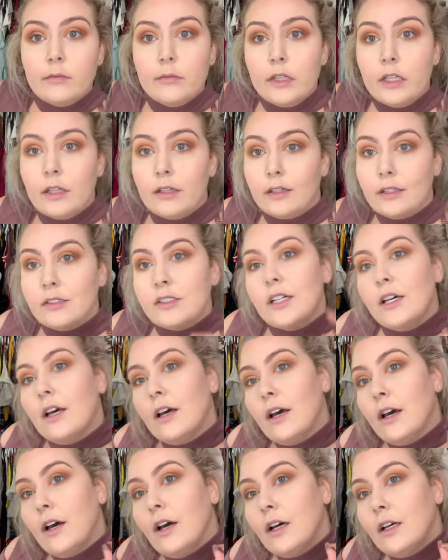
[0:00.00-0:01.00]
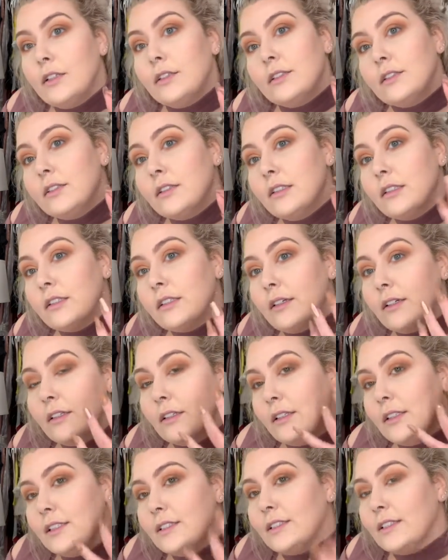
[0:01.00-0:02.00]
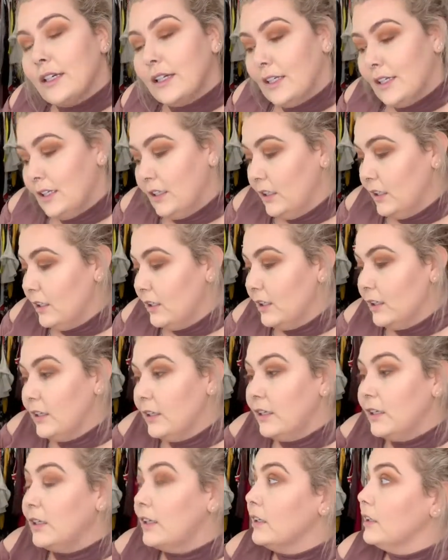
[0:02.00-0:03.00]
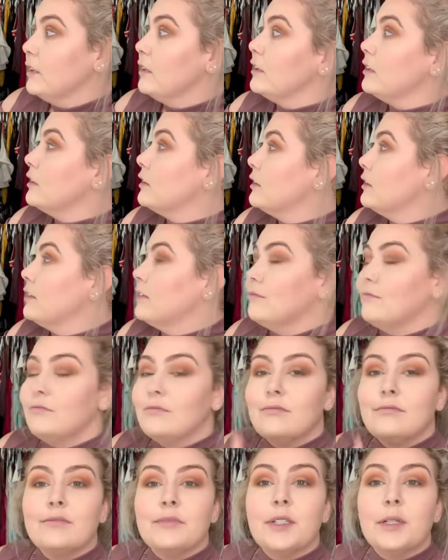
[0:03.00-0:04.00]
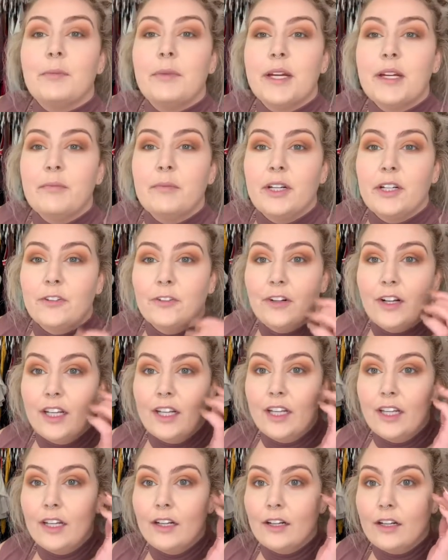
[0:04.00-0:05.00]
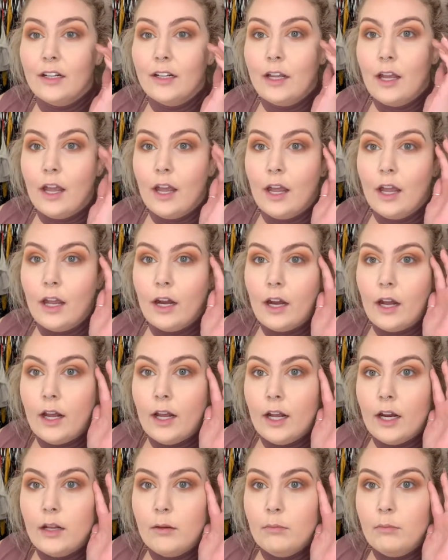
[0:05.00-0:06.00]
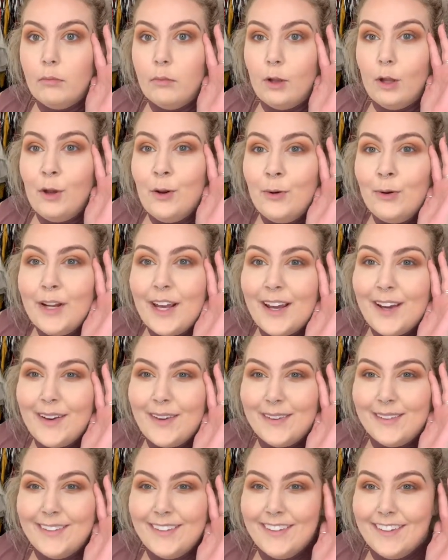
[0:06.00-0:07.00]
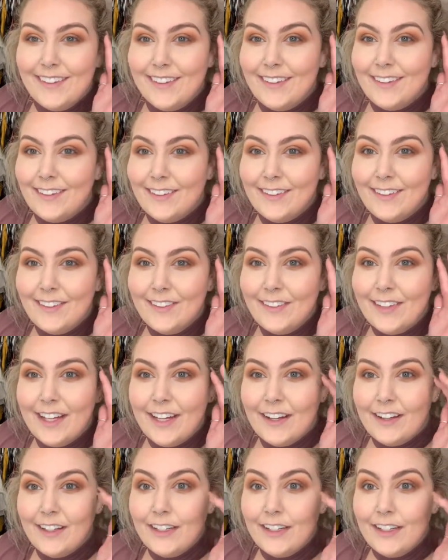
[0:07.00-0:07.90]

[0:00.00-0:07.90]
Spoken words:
Because I just looked on this side in my big mirror right here, and I had it blown out all the way out